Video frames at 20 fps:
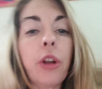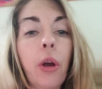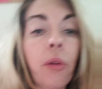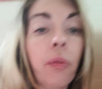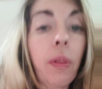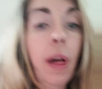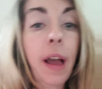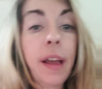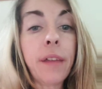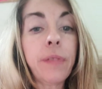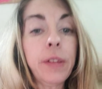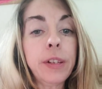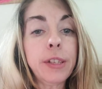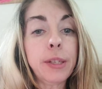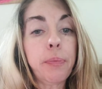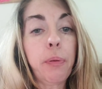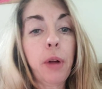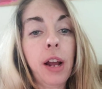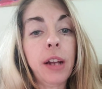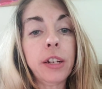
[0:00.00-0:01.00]
life is
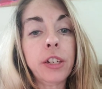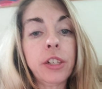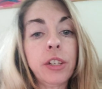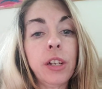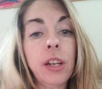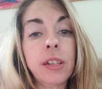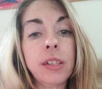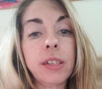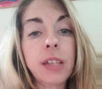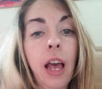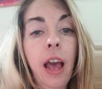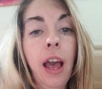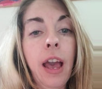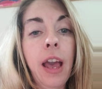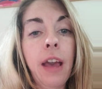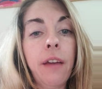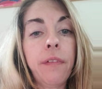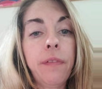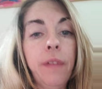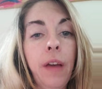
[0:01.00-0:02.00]
precious. I
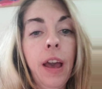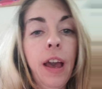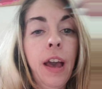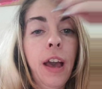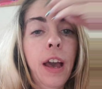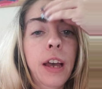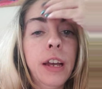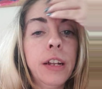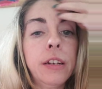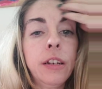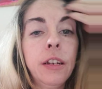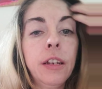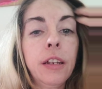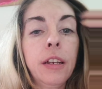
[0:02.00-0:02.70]
have had,